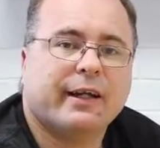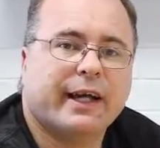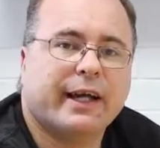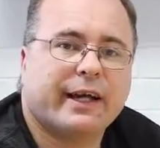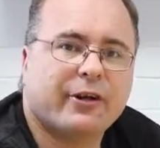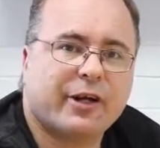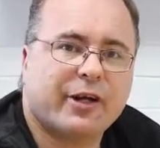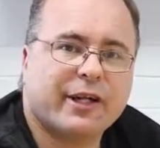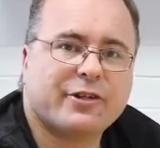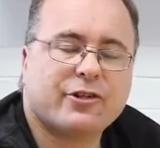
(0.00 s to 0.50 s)

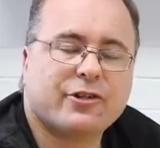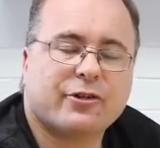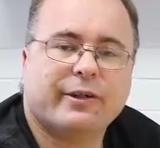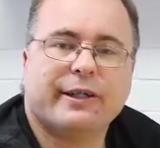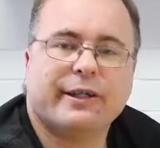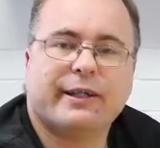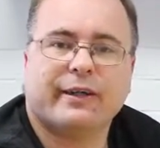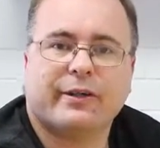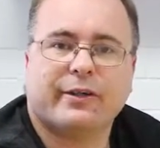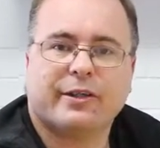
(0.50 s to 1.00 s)
and I
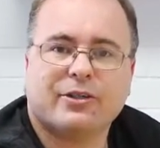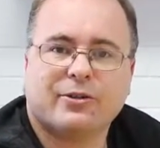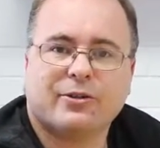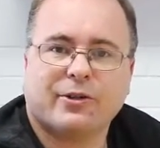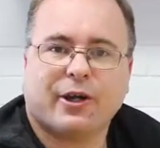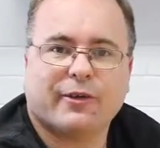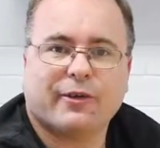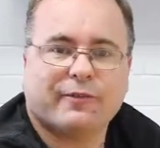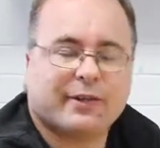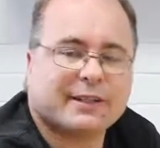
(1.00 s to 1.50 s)
joined and I
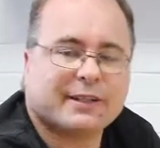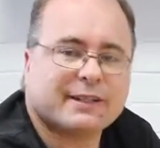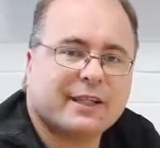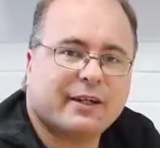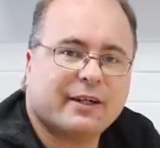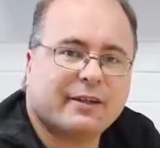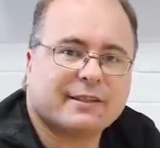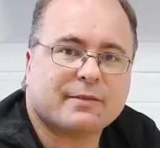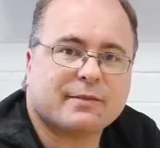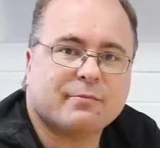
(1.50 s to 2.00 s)
took over the
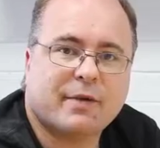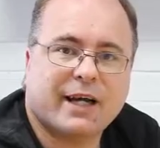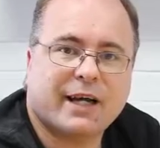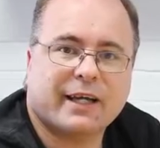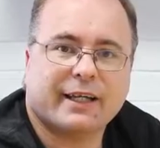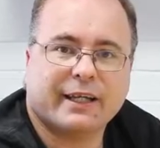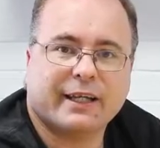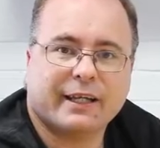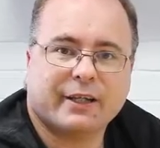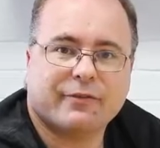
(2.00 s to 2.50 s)
sales and
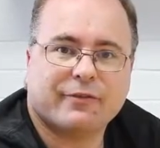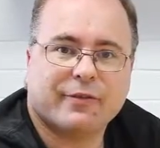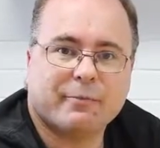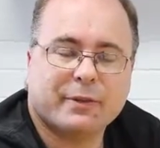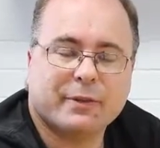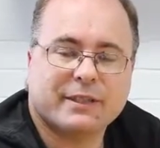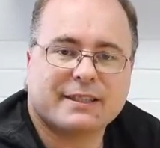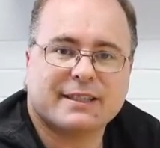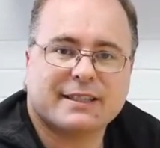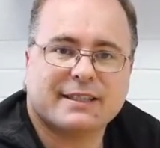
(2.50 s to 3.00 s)
marketing of the
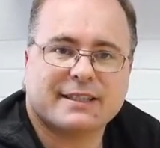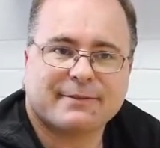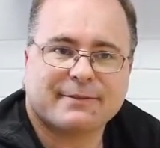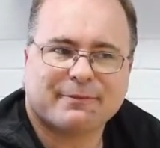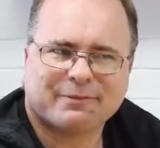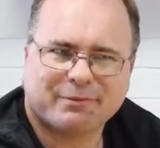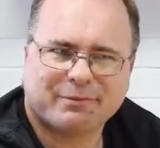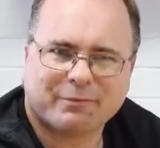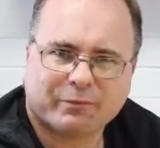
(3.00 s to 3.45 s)
business.